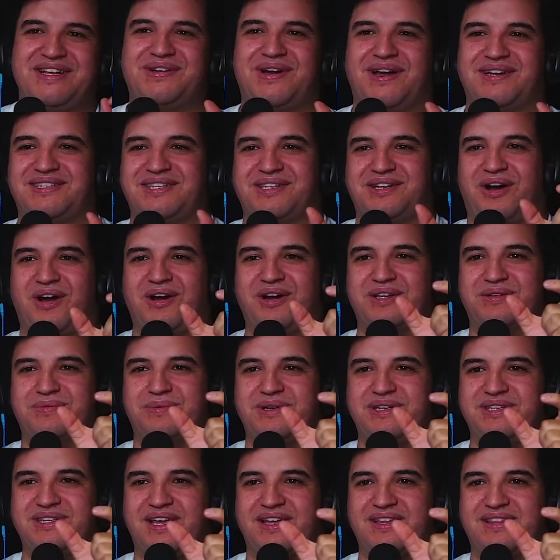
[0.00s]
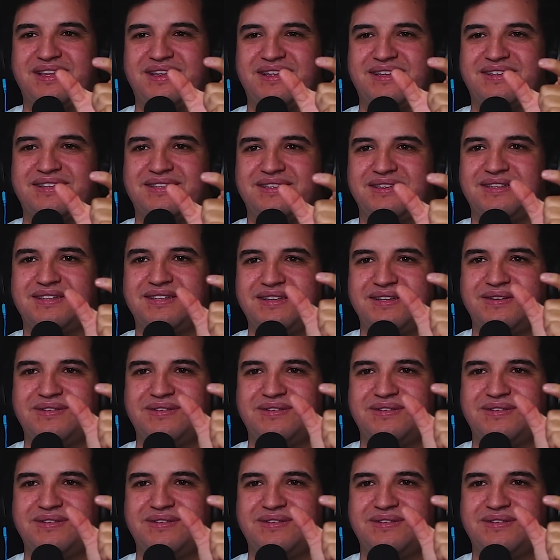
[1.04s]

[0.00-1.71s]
He tries his hardest when he's like this.